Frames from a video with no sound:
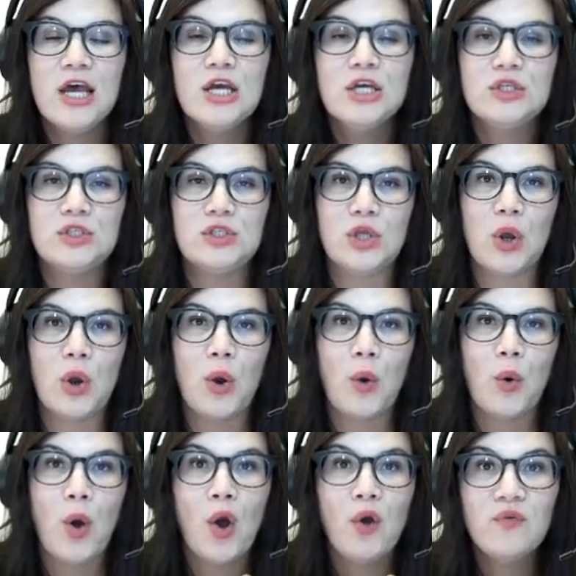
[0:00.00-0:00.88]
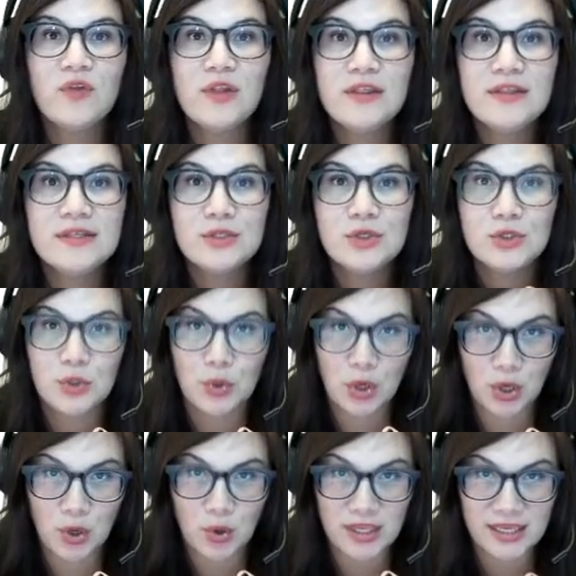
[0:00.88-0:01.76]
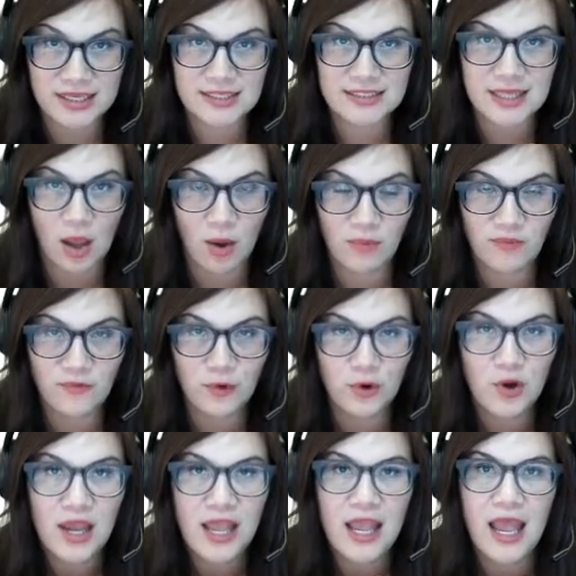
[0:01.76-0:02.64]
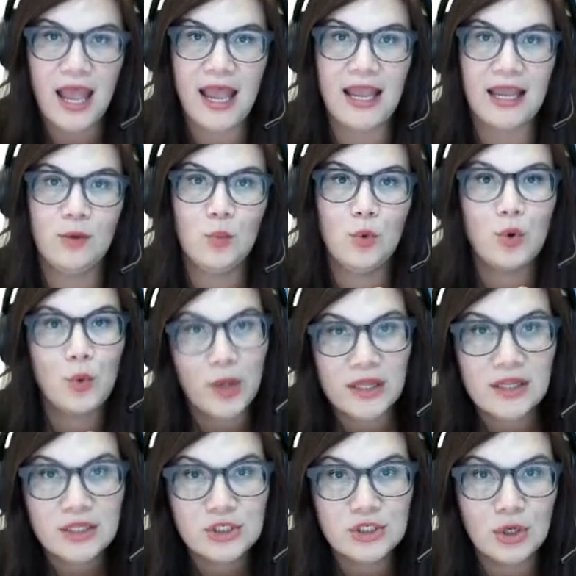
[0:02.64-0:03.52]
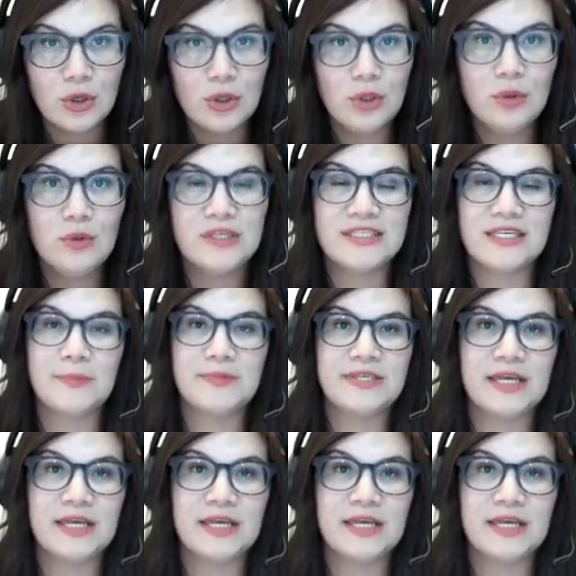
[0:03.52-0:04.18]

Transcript: So hopefully this tutorial is helpful, and we'll quickly show you the steps